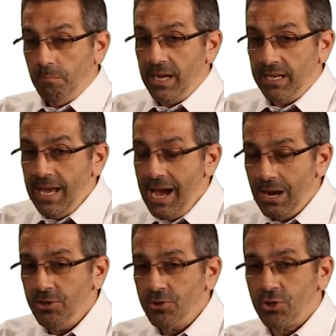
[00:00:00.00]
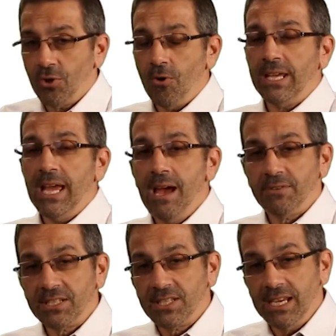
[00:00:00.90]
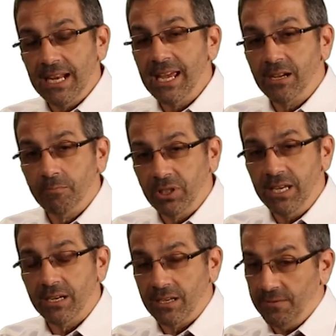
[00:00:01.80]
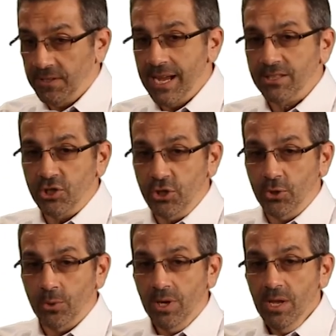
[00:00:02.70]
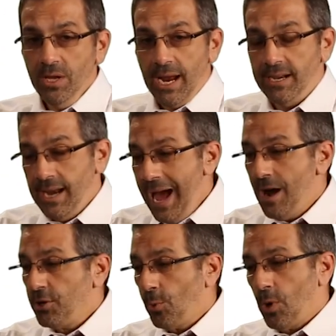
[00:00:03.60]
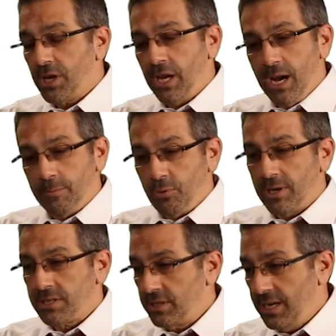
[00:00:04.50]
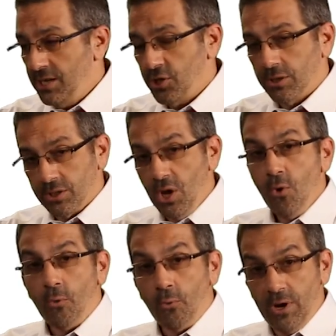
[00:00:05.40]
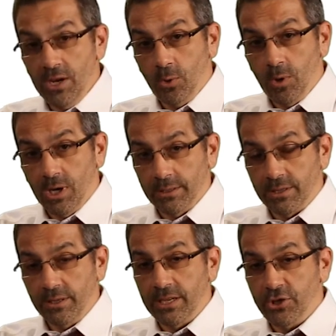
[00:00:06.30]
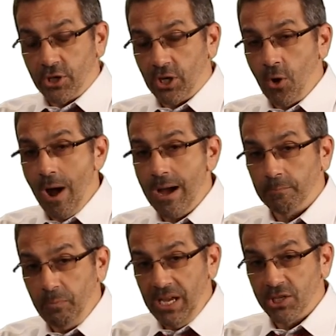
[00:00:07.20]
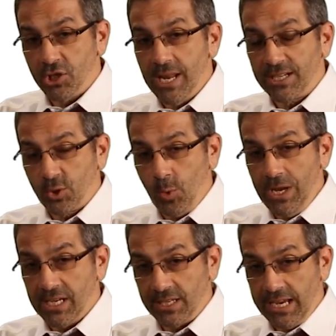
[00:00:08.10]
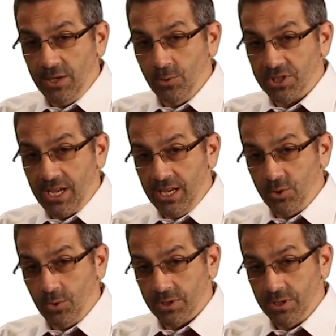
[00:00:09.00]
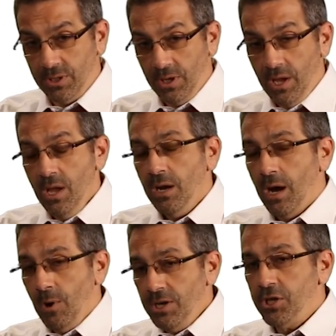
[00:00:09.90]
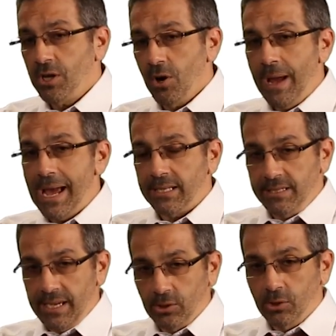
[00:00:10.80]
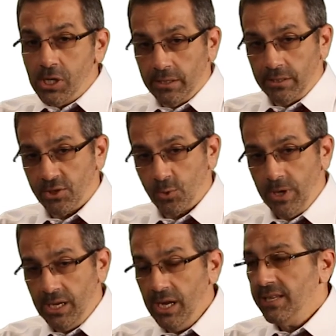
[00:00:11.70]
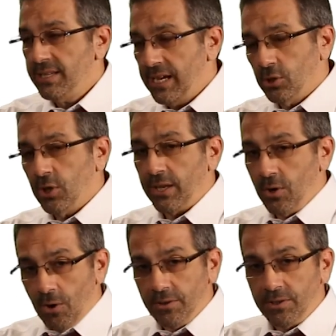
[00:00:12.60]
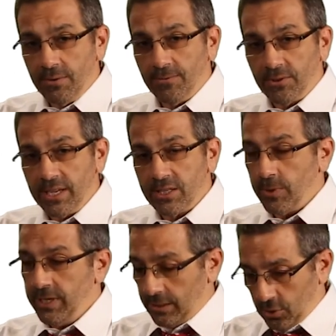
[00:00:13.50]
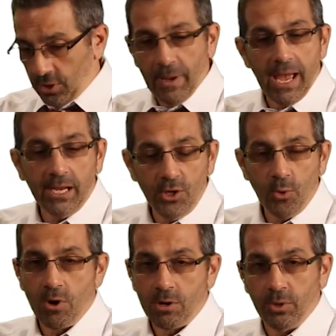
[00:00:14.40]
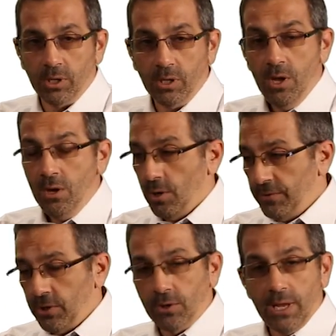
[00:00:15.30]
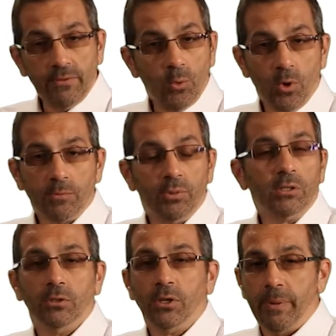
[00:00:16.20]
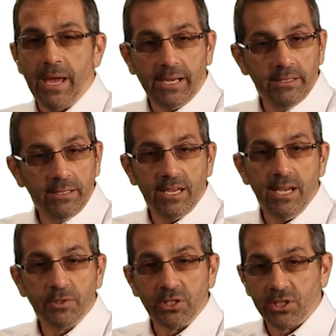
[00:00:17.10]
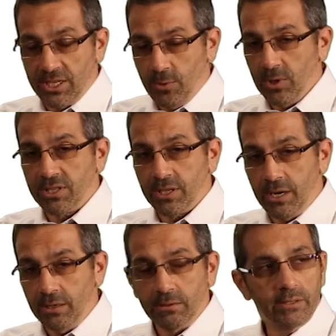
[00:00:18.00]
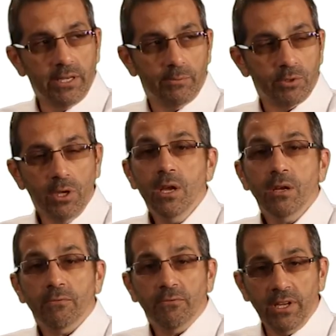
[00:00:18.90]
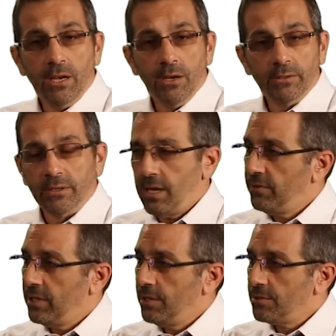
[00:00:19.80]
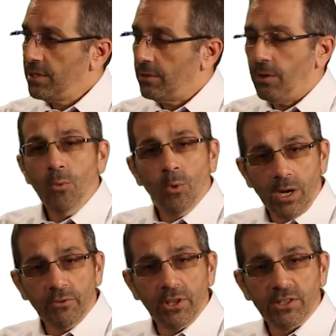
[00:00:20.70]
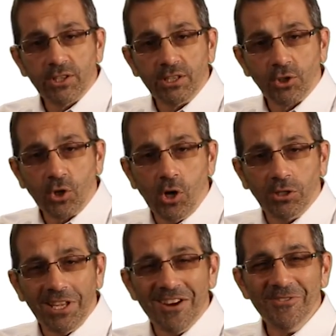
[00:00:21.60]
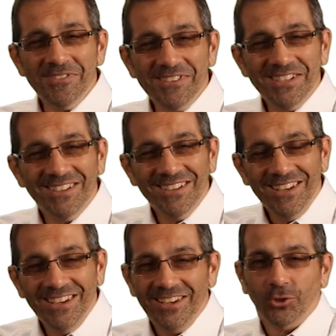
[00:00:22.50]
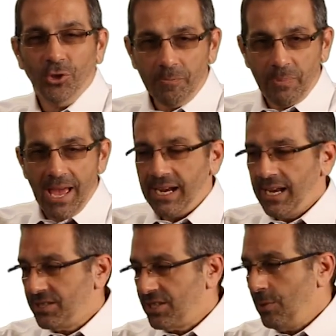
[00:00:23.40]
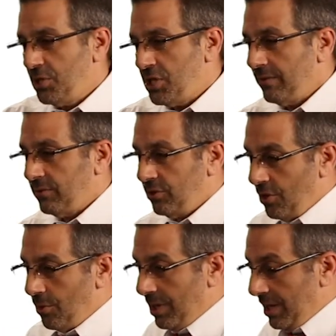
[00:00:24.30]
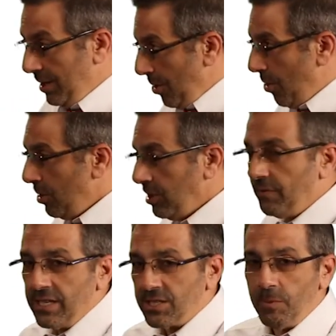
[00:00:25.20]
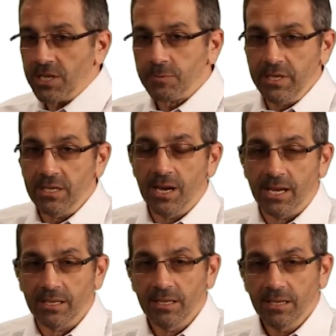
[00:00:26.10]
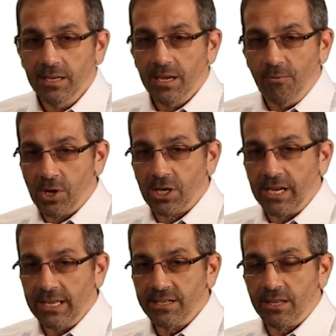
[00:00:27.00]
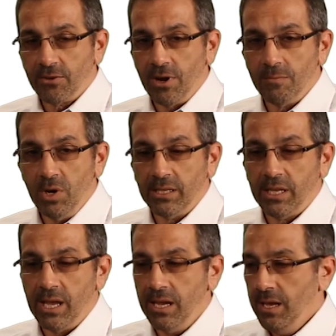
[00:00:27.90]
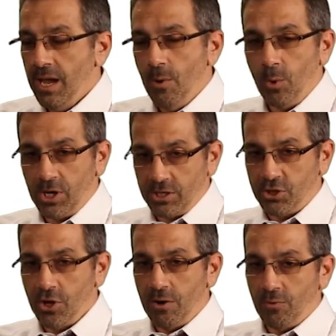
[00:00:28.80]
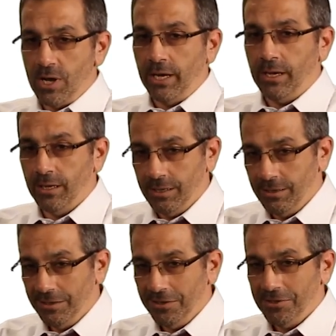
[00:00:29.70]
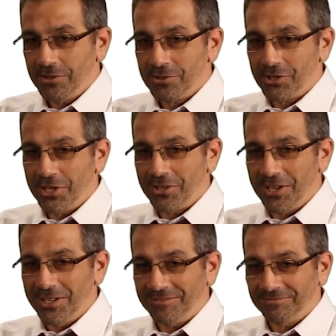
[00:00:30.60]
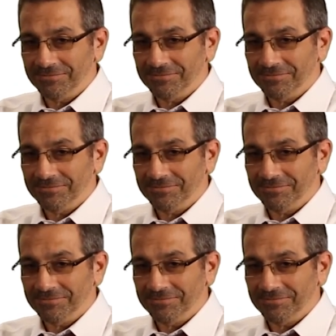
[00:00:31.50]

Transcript: By now, you should already have a CNA completed, if not 2. And now you're working on presentations, real ones, that you're going to go out and pitch next week as annual schedules. I want you to go back and take a look at this week. Take a look at all the different things we did. Look back in your workbook, or if you don't have the workbook, look back in the tapes and see what's there. Tapes. Video, they're not videos either. Whatever these things are called now. Look back and see what you have to do. All of this must be done if we're going to get together on Monday and we're going to start running. See you then.